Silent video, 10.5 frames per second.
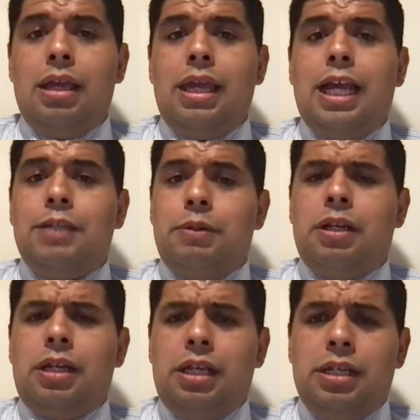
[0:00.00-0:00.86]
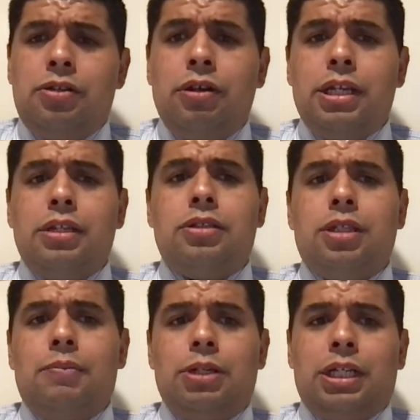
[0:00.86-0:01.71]
has been an intriguing
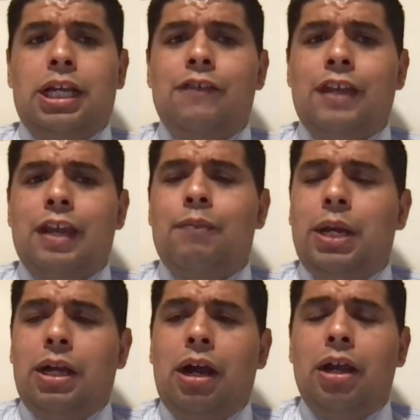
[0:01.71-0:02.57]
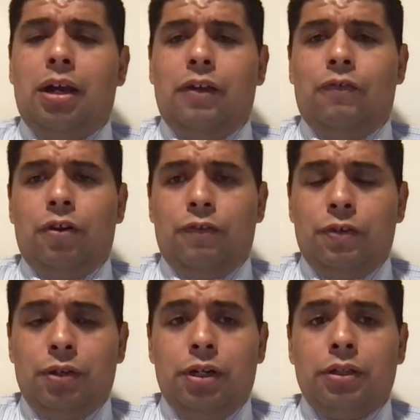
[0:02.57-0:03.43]
subject I've kept my eye on for a few
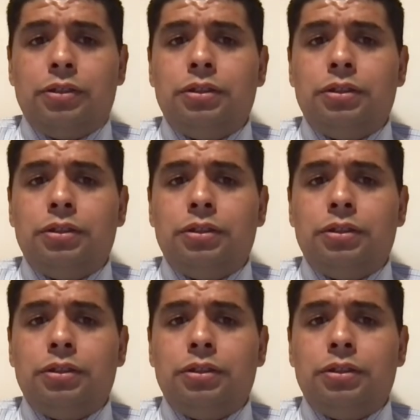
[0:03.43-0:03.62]
years.